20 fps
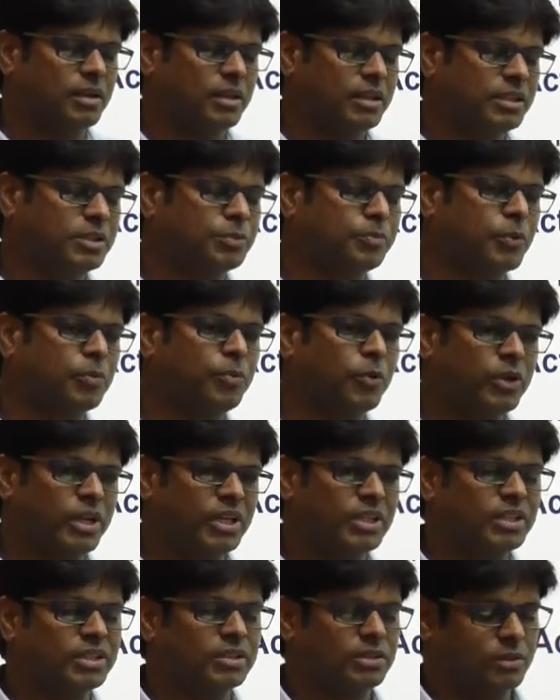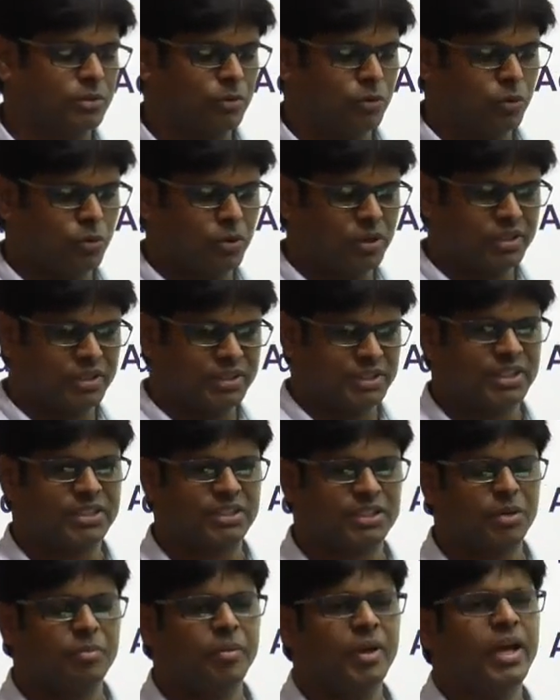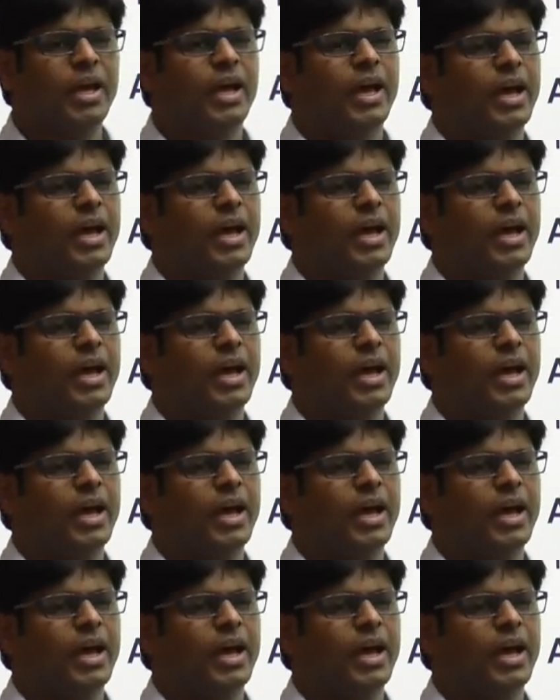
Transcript: is promoting this whole system,